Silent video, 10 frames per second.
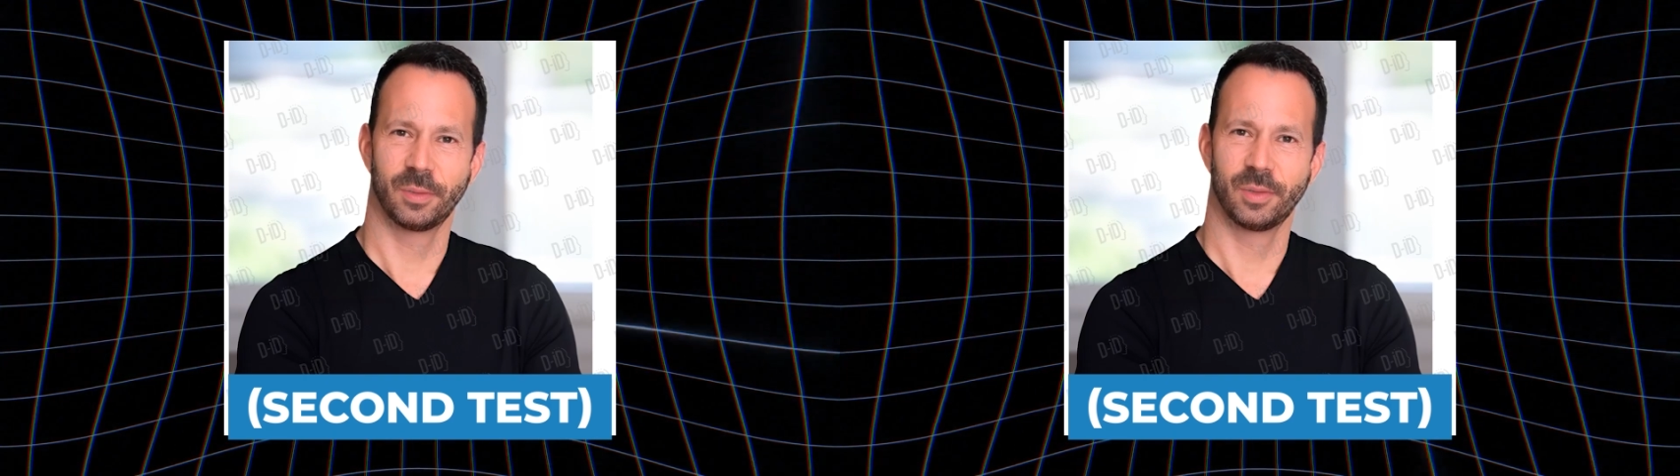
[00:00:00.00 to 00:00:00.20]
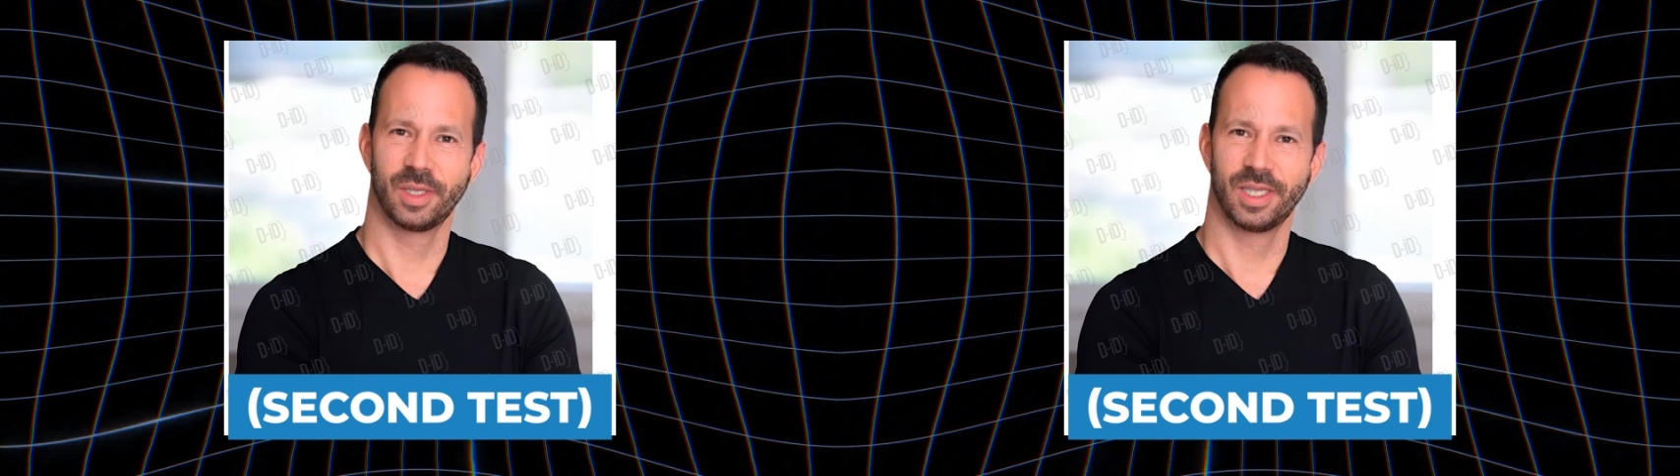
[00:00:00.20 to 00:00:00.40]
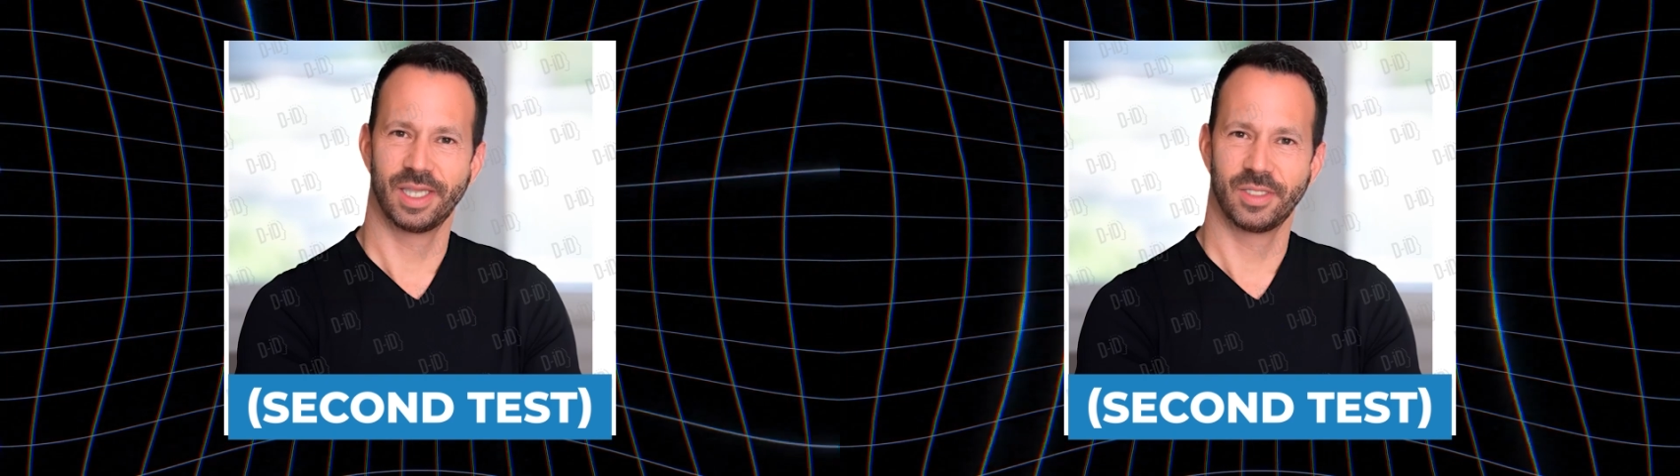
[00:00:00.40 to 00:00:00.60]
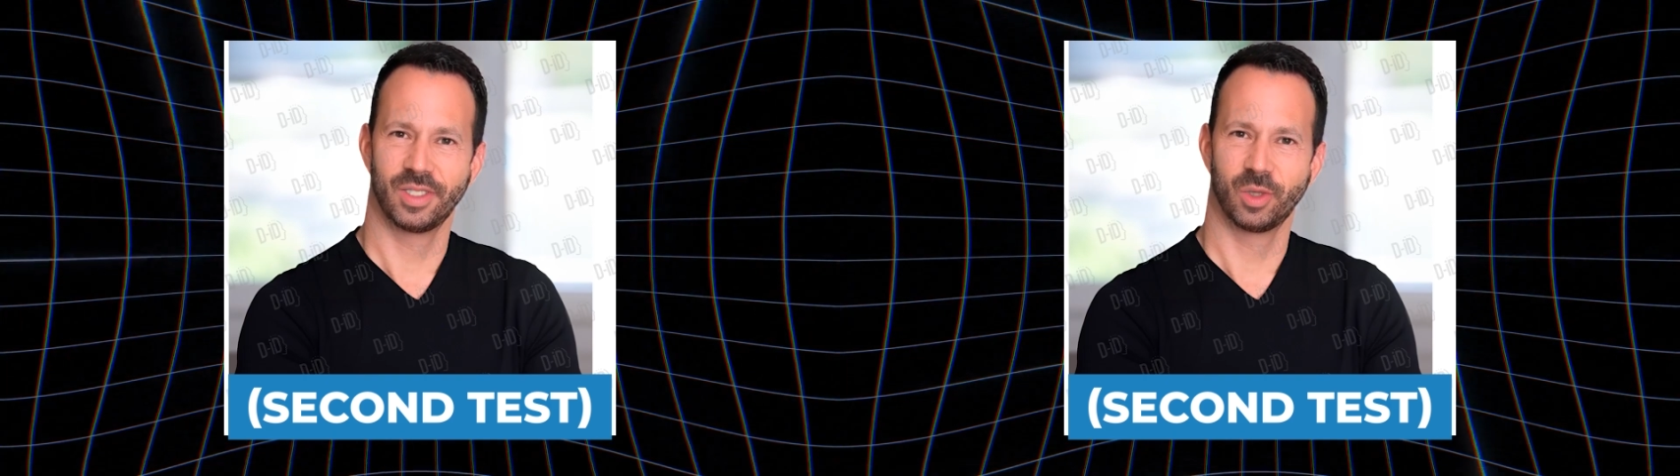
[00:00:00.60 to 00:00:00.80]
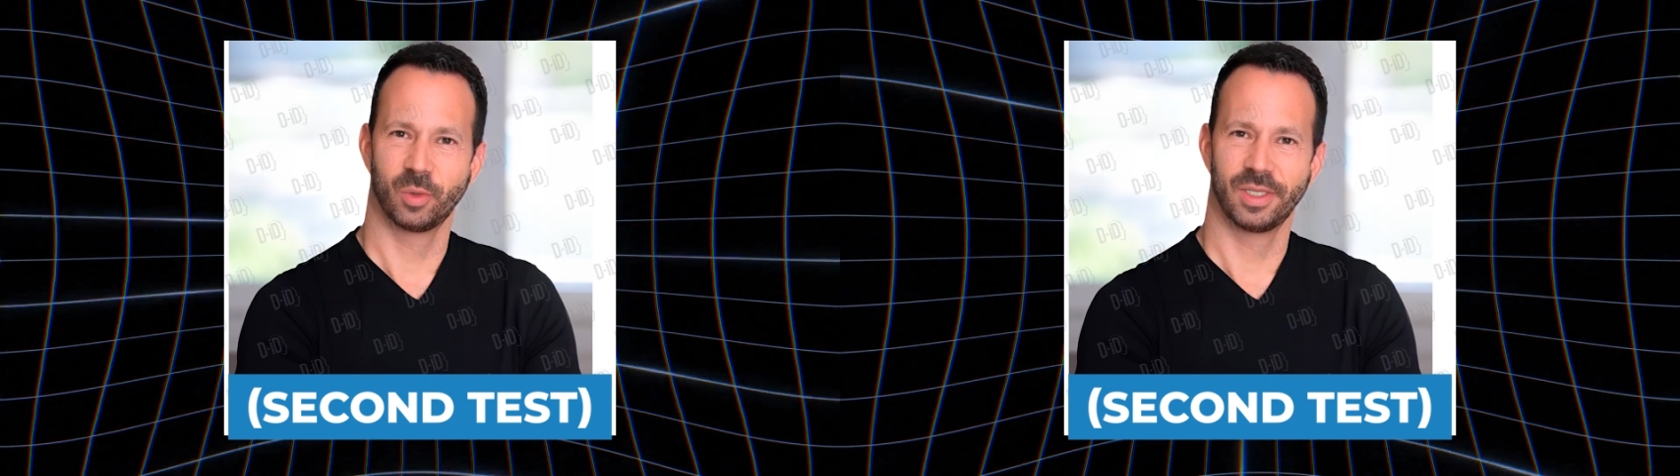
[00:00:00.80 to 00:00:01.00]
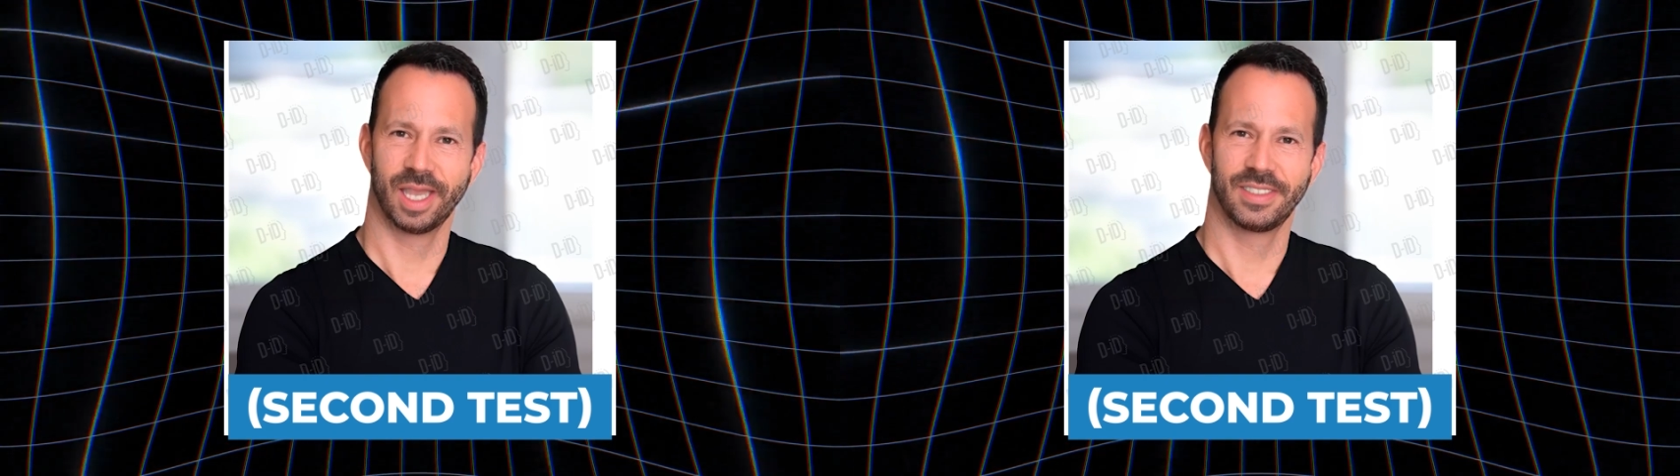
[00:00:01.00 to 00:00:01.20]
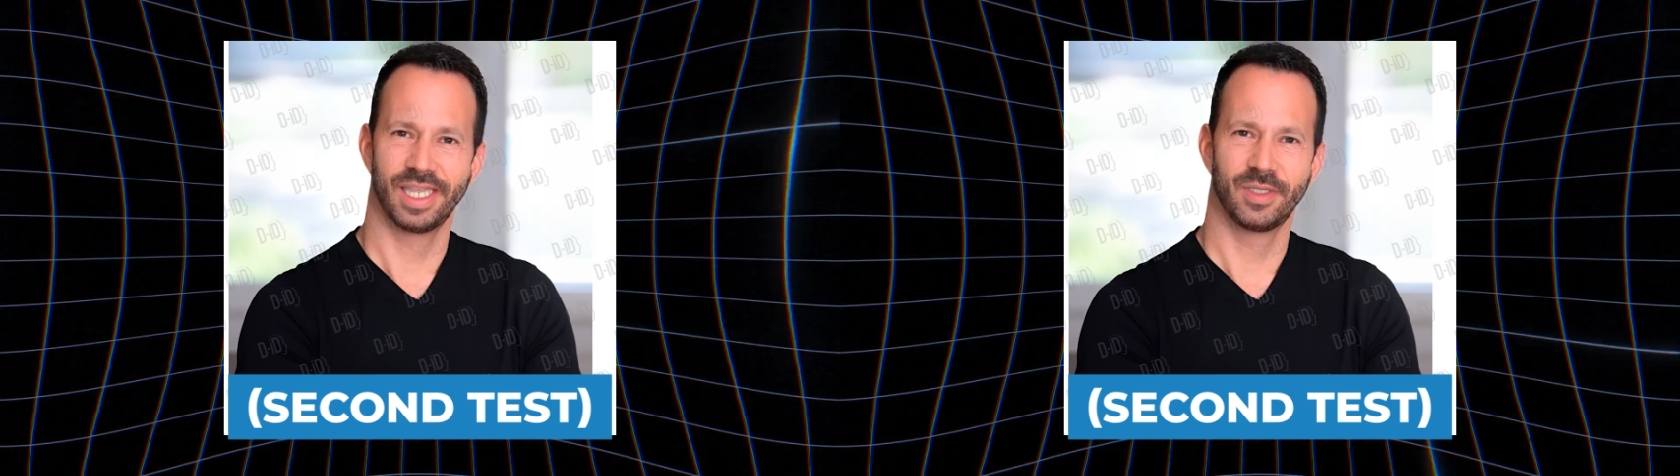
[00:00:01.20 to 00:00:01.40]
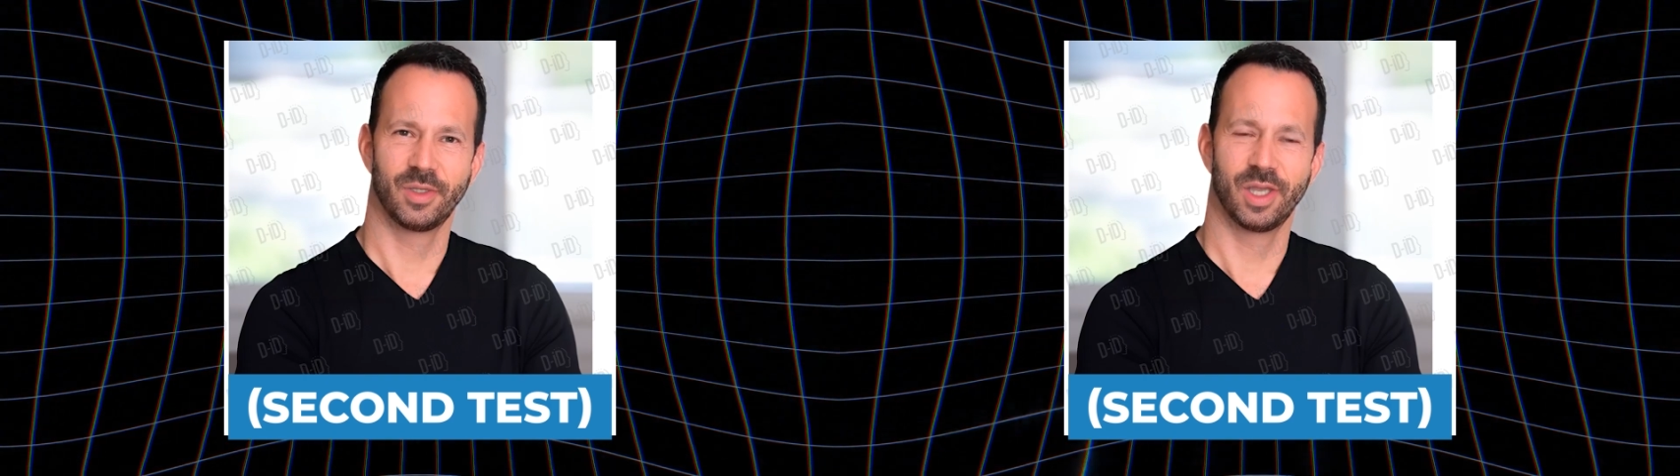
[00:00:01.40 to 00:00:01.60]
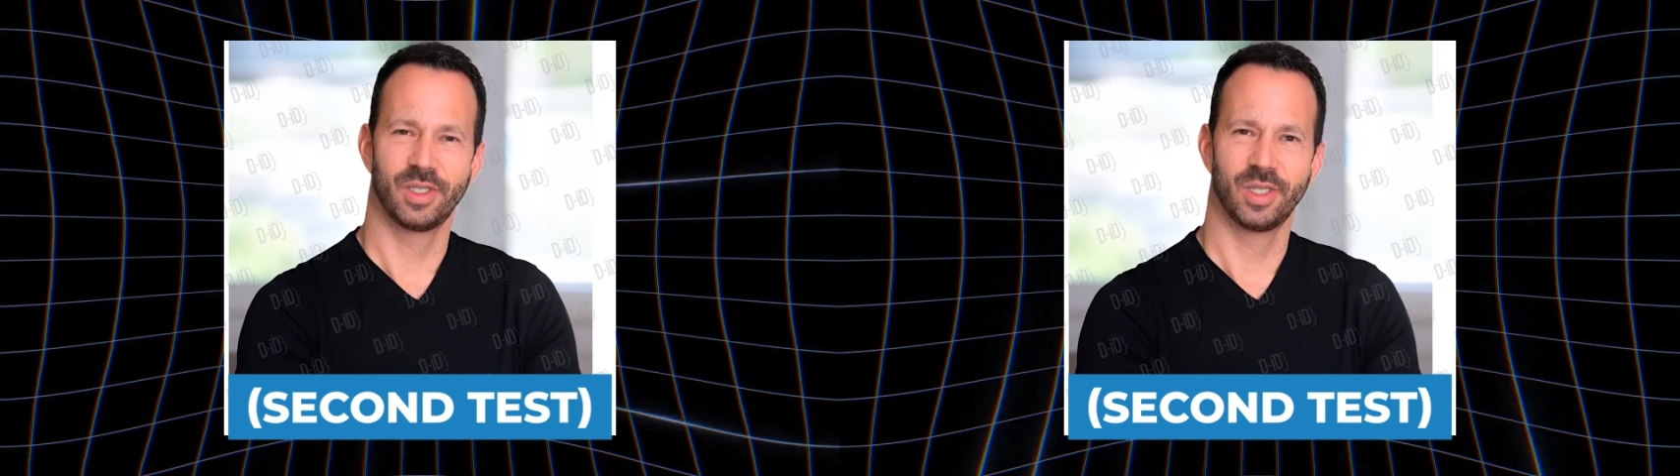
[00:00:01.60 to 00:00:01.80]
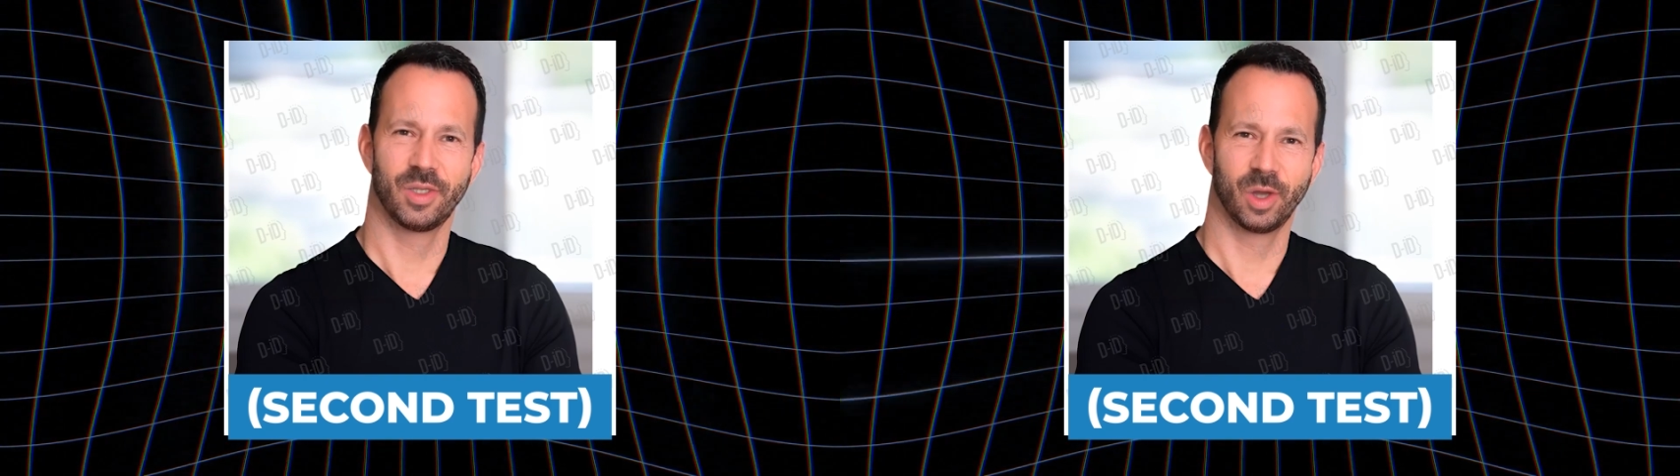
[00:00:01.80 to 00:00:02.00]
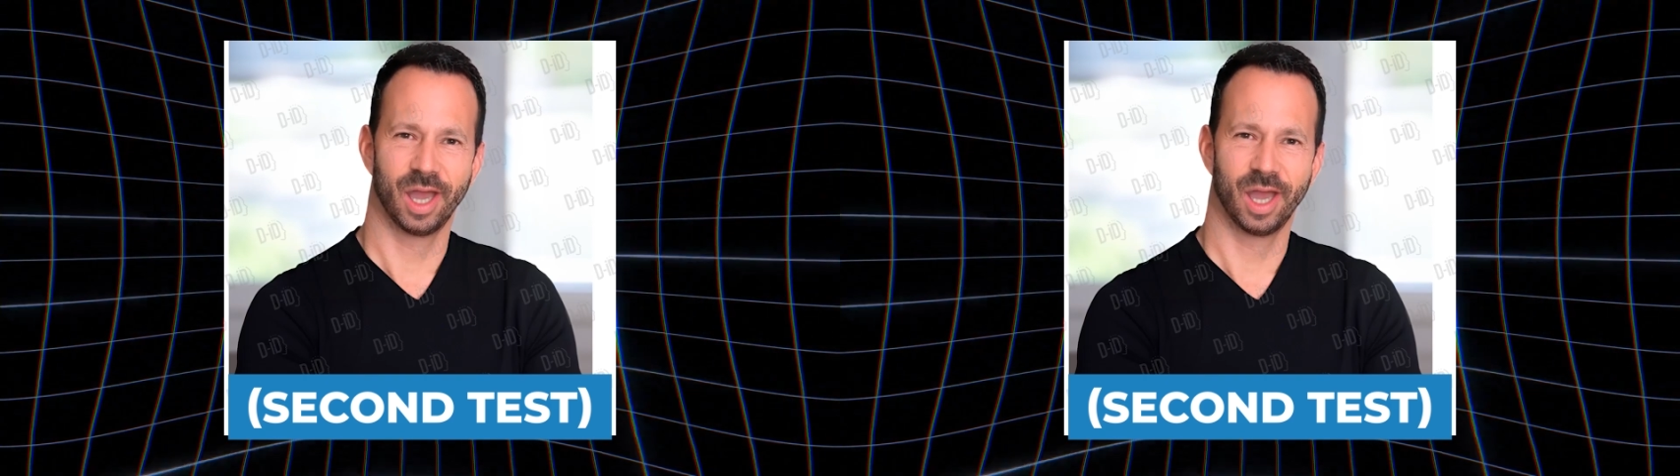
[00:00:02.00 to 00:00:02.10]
Please do what they say they're going to do,